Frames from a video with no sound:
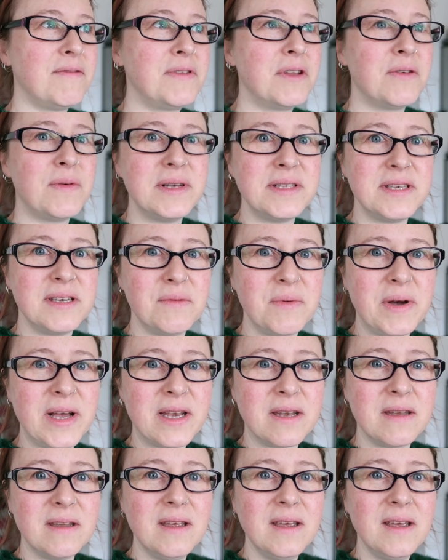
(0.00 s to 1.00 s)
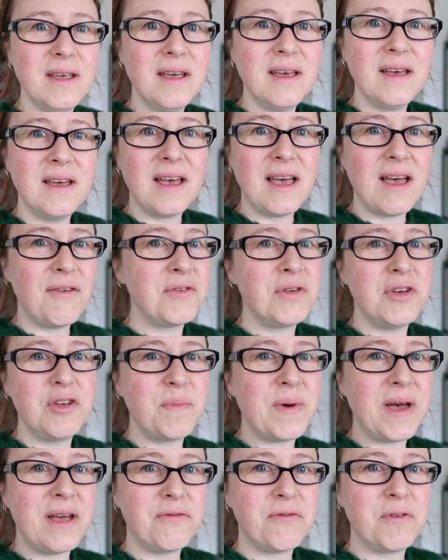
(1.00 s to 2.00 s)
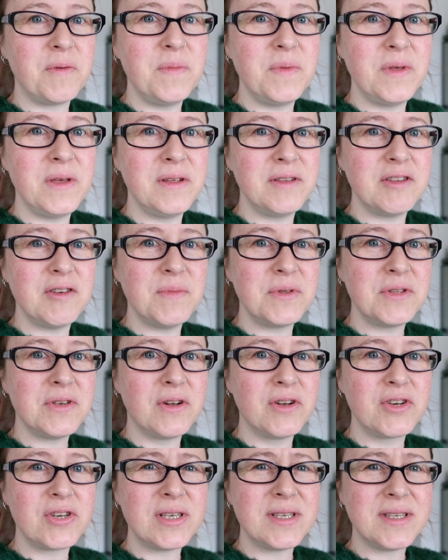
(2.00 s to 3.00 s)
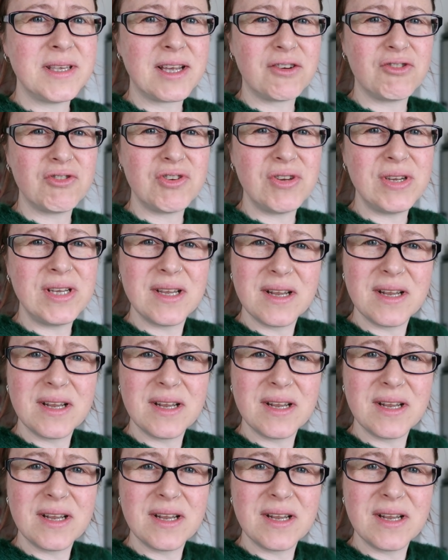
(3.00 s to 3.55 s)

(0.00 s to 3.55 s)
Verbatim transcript: I've no idea when. I haven't heard back from the dermatologist secretary.